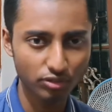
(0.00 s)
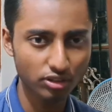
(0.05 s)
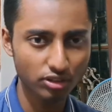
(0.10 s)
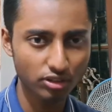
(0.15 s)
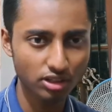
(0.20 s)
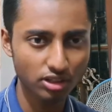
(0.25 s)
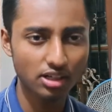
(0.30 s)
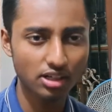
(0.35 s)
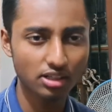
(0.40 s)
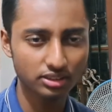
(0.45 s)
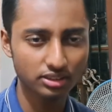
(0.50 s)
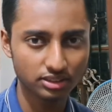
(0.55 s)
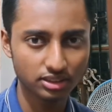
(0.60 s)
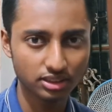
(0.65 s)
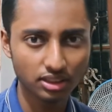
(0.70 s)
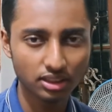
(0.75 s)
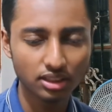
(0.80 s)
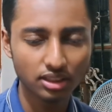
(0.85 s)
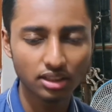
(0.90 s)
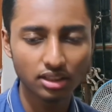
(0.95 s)
They also
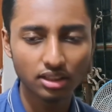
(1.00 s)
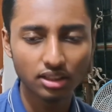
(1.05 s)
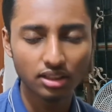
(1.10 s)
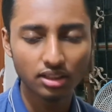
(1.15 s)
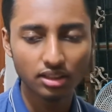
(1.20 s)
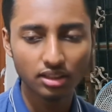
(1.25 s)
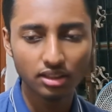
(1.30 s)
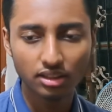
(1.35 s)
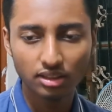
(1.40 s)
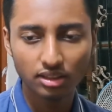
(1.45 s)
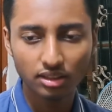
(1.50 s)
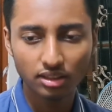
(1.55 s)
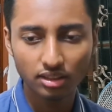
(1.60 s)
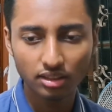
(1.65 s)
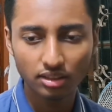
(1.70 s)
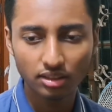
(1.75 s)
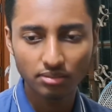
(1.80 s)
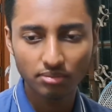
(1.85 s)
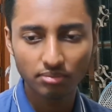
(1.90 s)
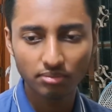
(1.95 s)
work their asses off every
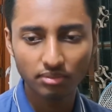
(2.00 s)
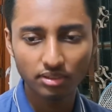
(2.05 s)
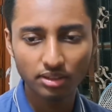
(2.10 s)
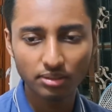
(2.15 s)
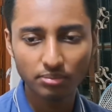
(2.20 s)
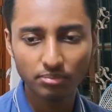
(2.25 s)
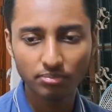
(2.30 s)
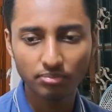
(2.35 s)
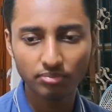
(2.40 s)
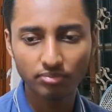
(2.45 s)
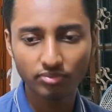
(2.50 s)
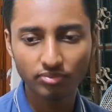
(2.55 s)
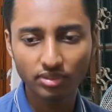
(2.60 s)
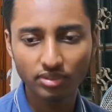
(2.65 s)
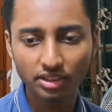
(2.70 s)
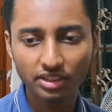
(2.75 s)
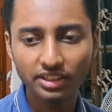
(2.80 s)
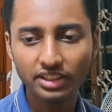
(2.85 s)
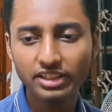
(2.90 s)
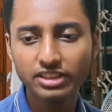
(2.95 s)
year.
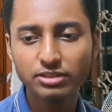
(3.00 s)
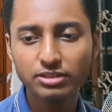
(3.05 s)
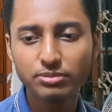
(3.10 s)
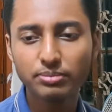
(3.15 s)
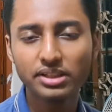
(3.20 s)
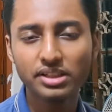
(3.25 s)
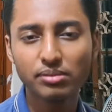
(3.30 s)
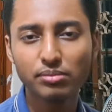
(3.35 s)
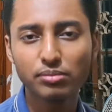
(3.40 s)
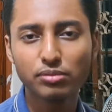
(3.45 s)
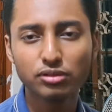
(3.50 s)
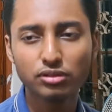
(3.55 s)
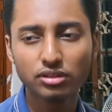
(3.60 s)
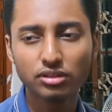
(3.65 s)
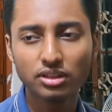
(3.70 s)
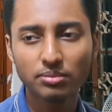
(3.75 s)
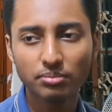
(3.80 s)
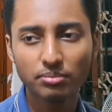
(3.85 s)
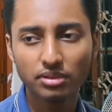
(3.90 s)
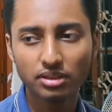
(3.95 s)
Like
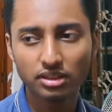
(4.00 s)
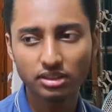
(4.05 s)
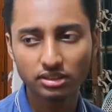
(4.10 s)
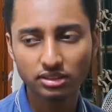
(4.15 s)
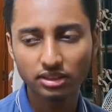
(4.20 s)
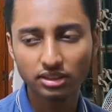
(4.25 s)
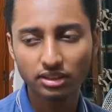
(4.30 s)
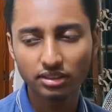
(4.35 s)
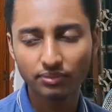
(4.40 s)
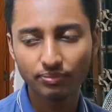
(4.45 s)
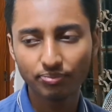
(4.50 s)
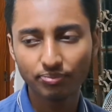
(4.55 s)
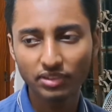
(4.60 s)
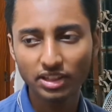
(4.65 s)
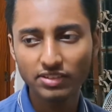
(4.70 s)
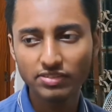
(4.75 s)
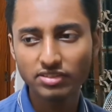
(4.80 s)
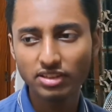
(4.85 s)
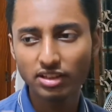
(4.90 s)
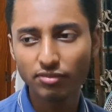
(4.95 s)

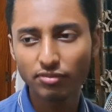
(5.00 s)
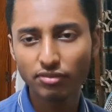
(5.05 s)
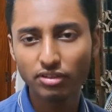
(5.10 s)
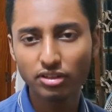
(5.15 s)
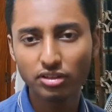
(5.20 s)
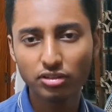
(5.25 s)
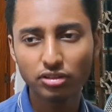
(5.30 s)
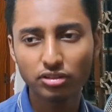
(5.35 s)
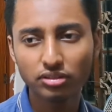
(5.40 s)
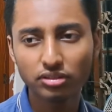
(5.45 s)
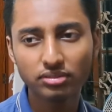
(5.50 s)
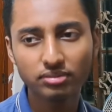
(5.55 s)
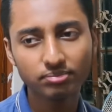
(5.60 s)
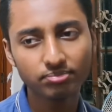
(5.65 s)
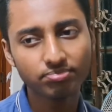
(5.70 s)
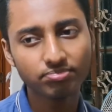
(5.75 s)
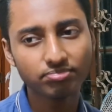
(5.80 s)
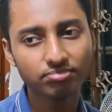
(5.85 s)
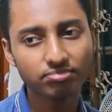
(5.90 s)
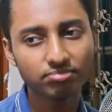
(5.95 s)
we do
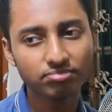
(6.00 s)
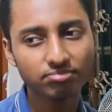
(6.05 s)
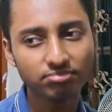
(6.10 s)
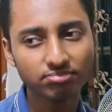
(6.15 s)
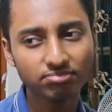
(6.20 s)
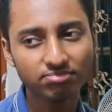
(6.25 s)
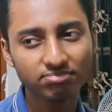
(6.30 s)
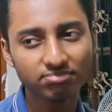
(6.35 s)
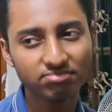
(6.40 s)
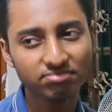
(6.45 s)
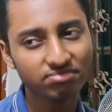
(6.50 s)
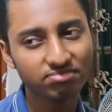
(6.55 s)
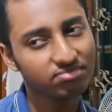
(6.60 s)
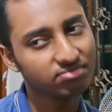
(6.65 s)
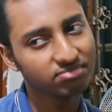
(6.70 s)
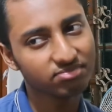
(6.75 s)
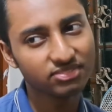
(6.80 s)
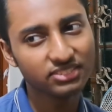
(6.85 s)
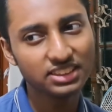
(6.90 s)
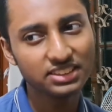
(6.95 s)
like for
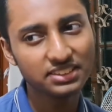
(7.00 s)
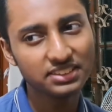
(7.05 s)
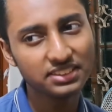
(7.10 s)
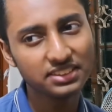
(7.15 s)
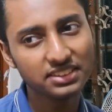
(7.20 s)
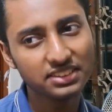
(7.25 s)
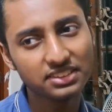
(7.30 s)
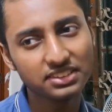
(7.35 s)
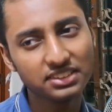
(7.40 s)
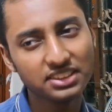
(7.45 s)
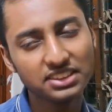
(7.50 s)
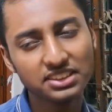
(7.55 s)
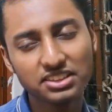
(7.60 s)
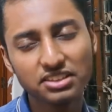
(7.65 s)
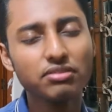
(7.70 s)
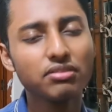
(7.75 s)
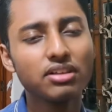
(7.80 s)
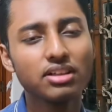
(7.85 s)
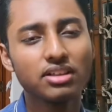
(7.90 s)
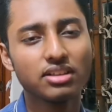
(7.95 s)
AS we will do
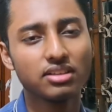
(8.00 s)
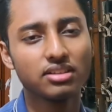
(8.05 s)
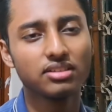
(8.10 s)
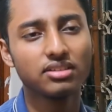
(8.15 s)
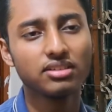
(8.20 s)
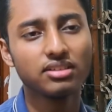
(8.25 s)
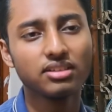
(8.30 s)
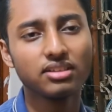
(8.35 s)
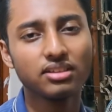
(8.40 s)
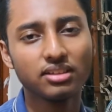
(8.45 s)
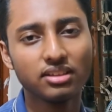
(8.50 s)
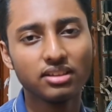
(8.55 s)
for 1 year.